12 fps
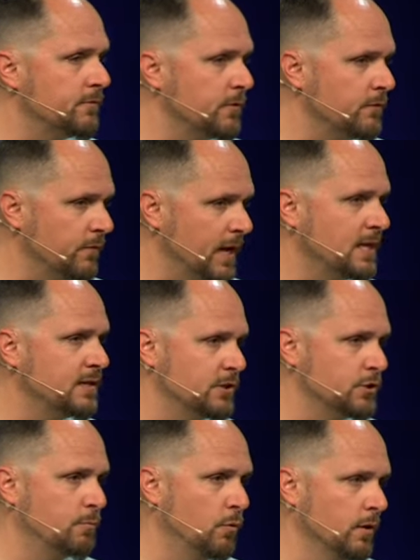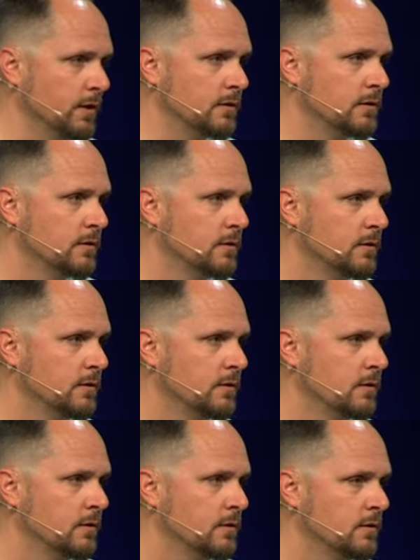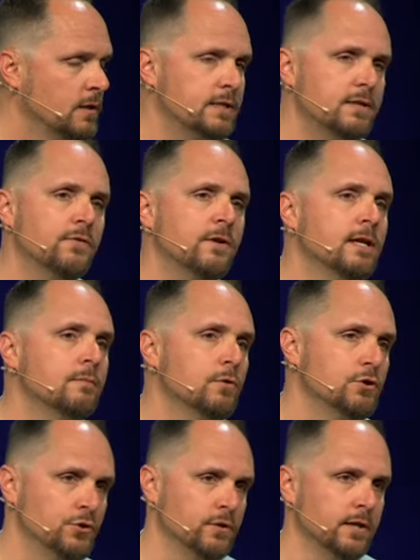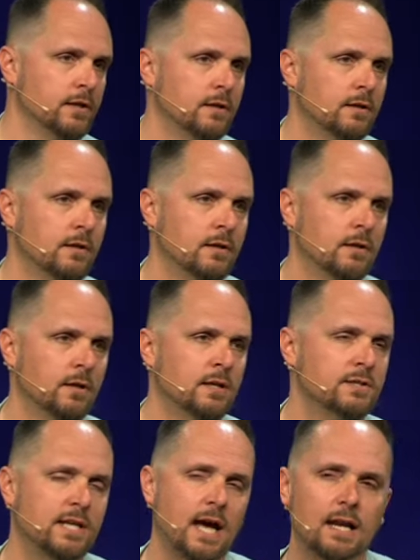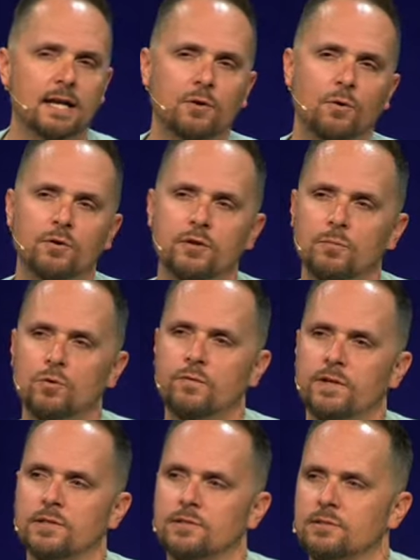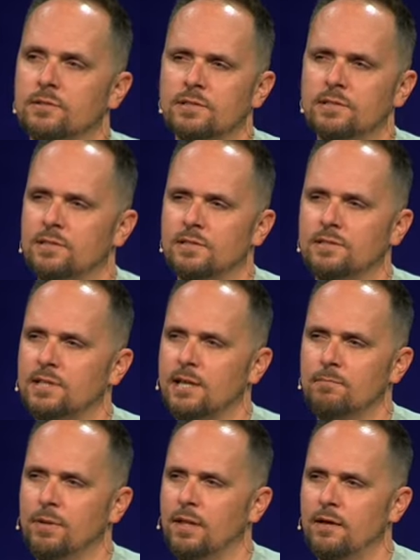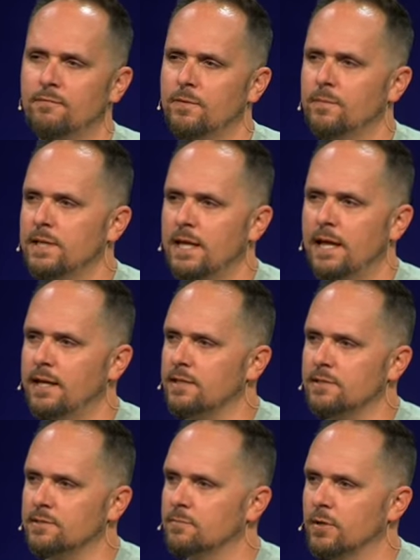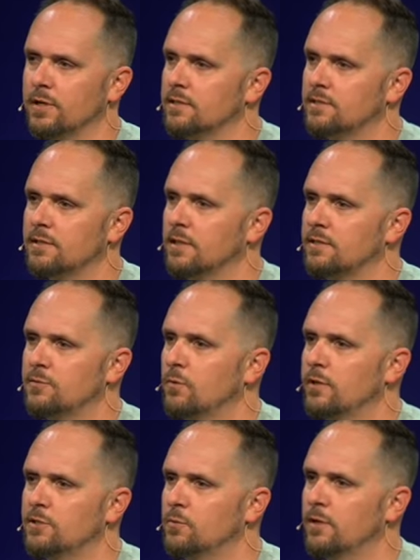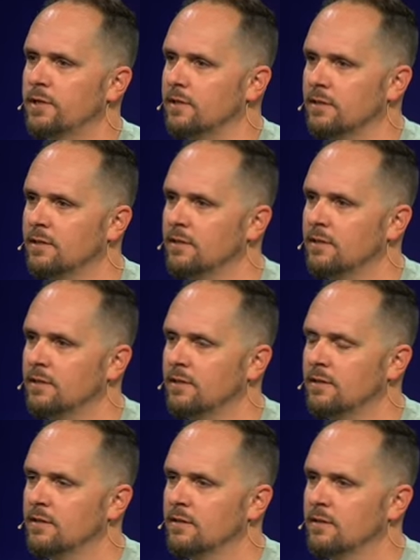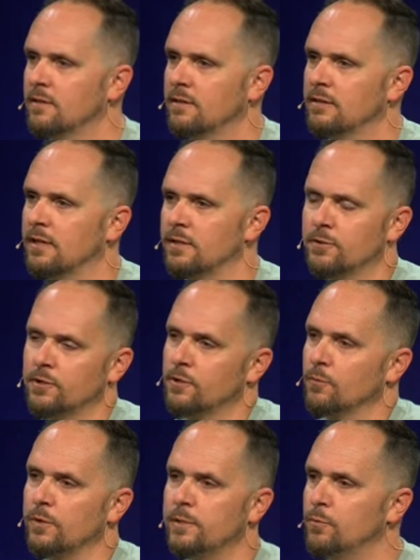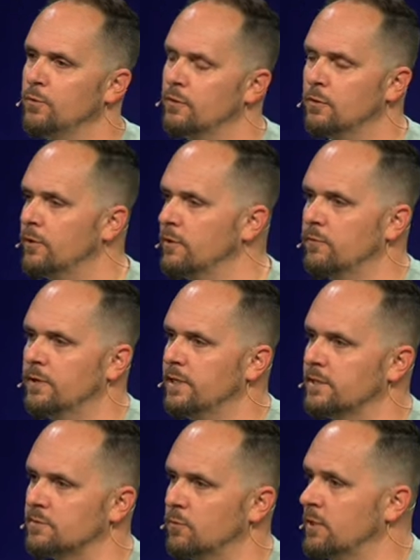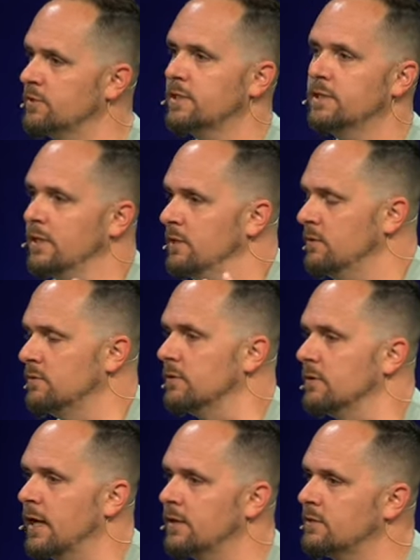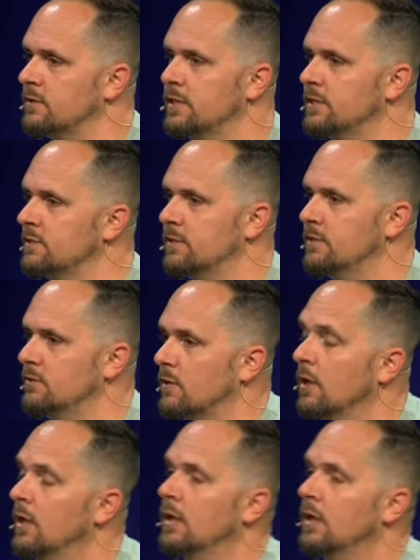different vantage point a different imagery. It's kind of like going to the movies. This is the same plot from the 80s, but it's 2020. Like they're going to reboot Lord of the Rings. What else can they do? They're out of things to do.